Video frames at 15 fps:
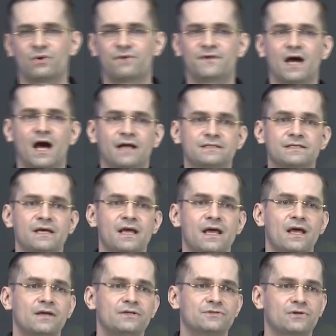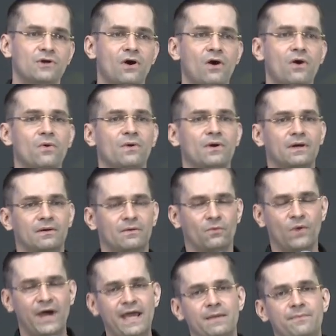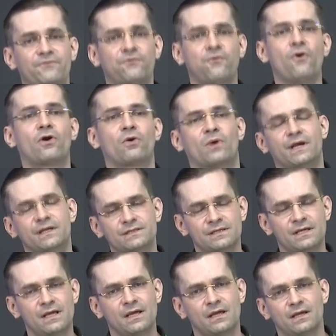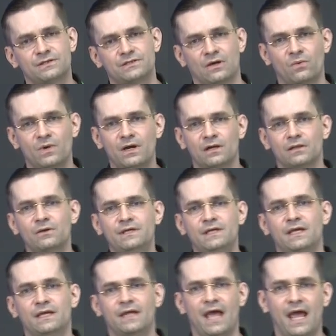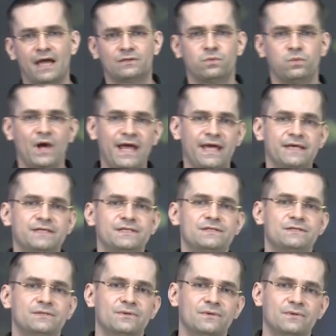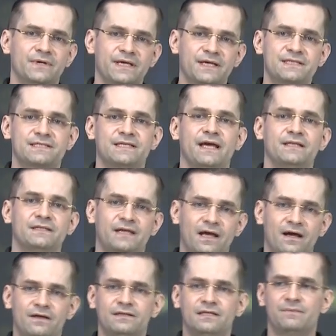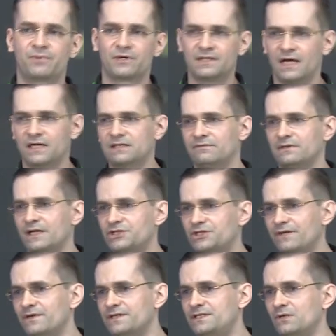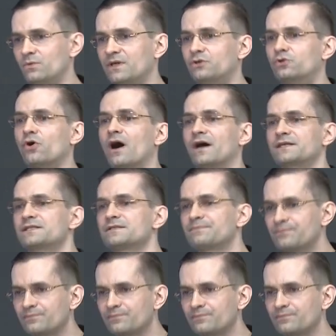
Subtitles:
we've got to go way forward. So we are looking at ways to extend healthy, productive longevity with drugs